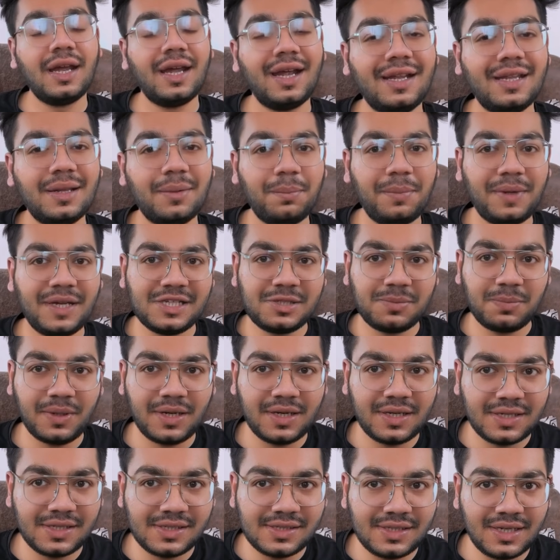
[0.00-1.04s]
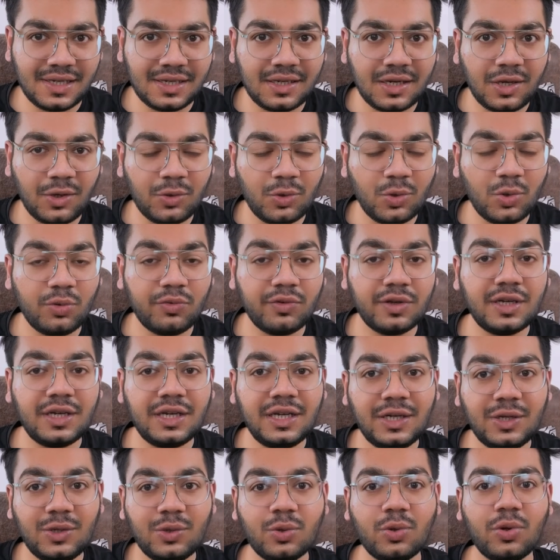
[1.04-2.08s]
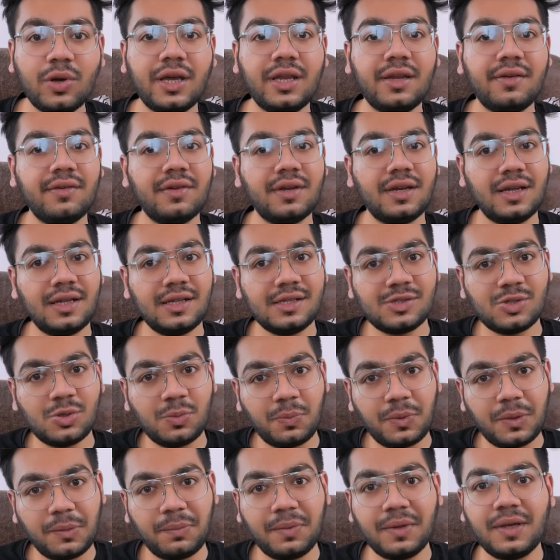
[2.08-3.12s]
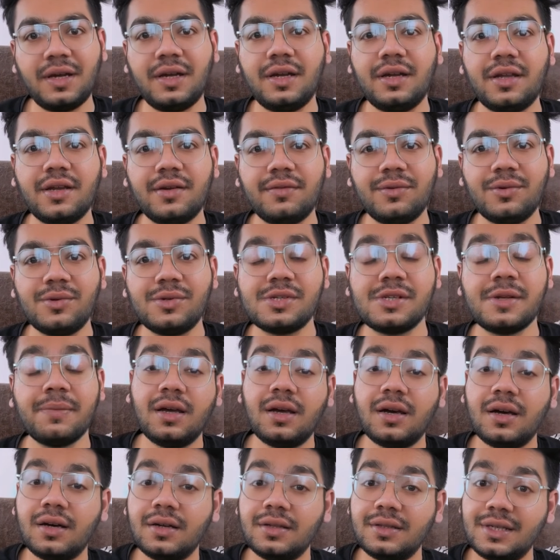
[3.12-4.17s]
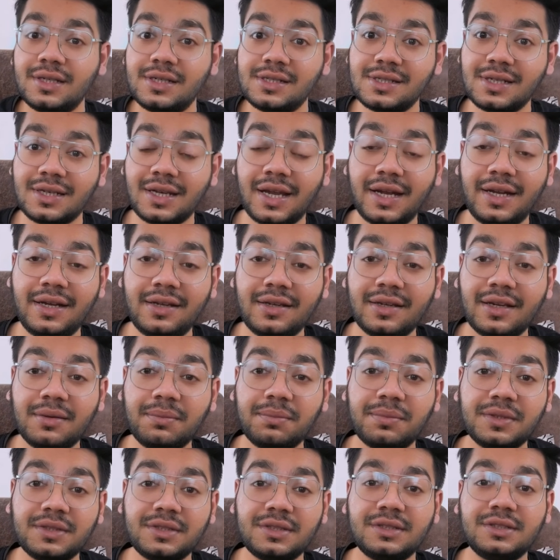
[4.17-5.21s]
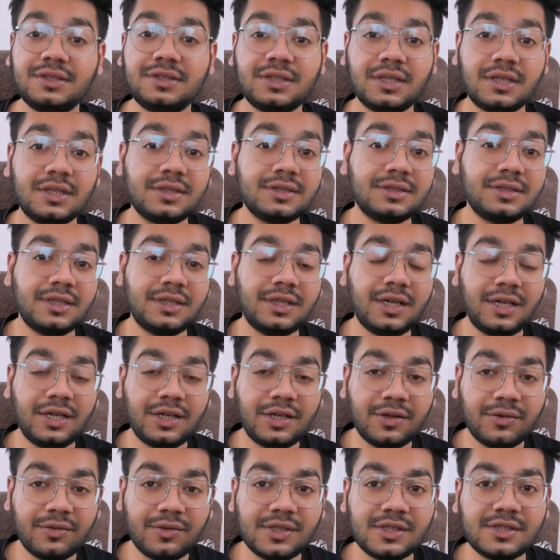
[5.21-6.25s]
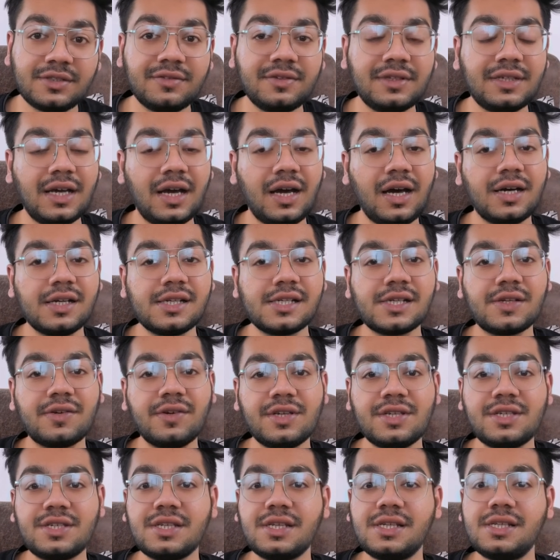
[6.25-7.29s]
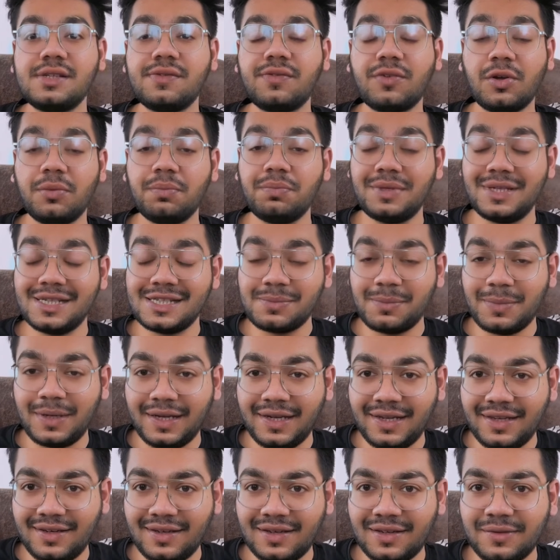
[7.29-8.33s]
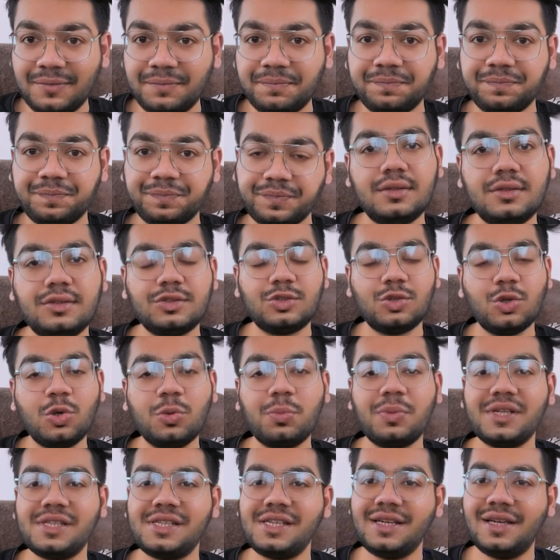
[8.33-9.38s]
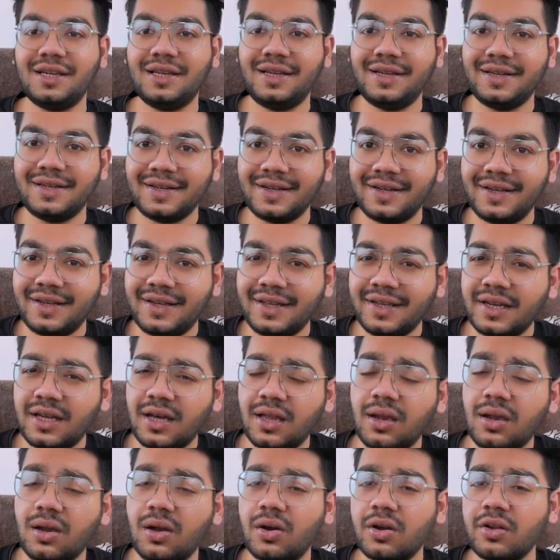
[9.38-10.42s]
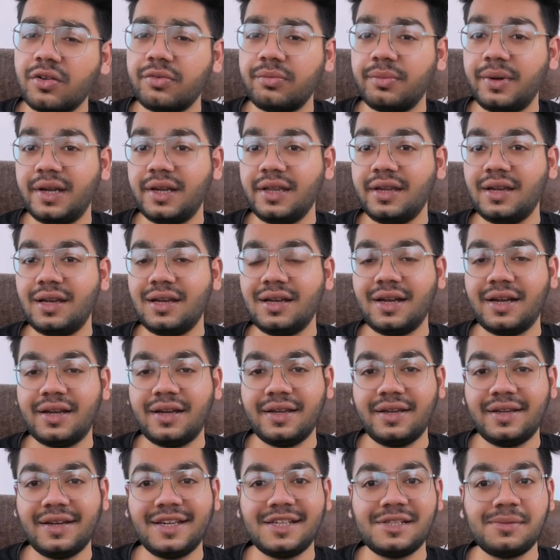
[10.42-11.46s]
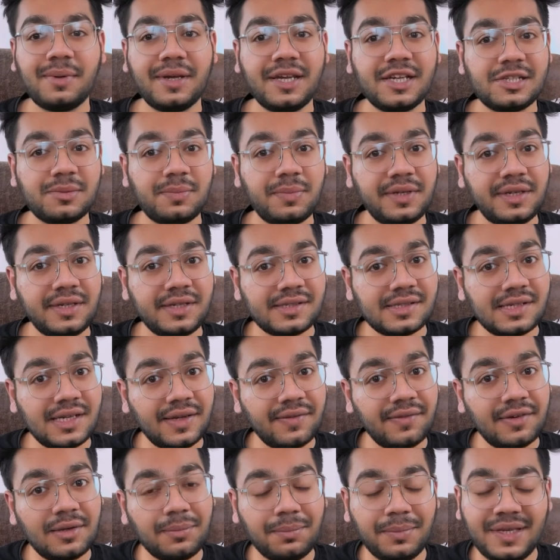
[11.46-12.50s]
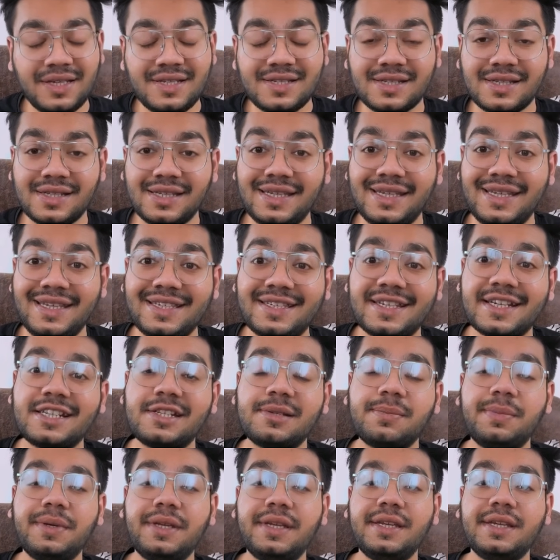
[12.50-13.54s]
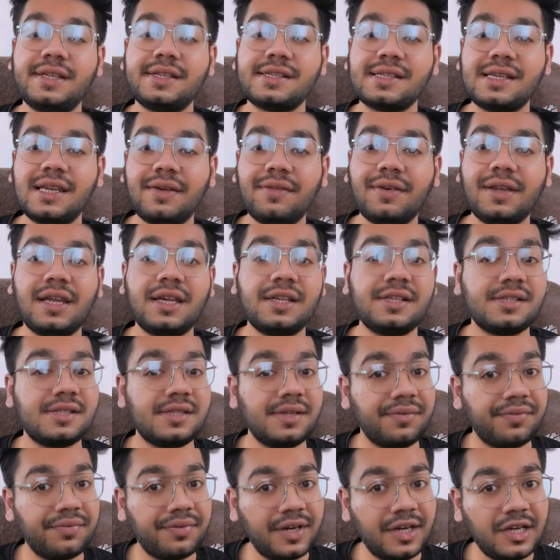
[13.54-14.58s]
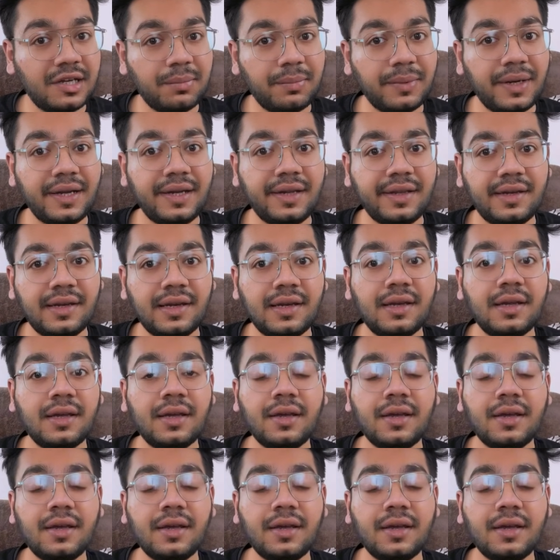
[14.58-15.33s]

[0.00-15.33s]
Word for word: And the best part is that now no one need to go anywhere else to prepare interviews. Uh, there is a 99% chance that interviewers will ask questions from this material. So basically it contains a lot of material categorized by experience level means each experience level has different material